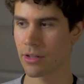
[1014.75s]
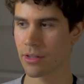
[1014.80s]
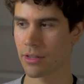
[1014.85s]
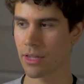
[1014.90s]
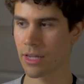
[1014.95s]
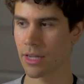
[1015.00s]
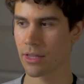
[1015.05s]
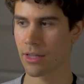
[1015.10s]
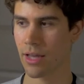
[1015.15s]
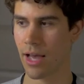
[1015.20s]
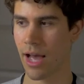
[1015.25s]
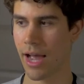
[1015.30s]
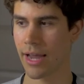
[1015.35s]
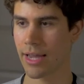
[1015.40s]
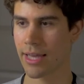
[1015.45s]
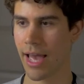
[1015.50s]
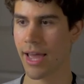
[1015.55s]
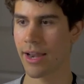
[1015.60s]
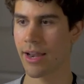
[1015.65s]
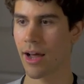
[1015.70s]
Like, I
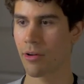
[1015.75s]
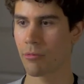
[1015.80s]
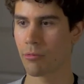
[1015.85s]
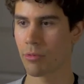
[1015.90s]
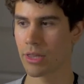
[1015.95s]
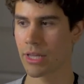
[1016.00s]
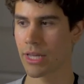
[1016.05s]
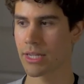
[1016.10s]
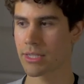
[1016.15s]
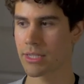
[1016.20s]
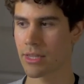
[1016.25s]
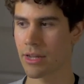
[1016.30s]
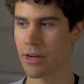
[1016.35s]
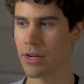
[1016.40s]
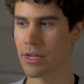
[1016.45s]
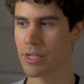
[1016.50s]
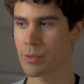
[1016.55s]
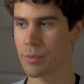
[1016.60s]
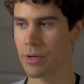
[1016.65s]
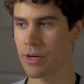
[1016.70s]
cannot relate to their
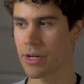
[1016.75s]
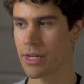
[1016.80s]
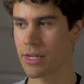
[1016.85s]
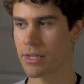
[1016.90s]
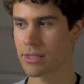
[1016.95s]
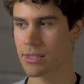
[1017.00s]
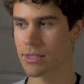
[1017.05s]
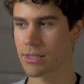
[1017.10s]
experience.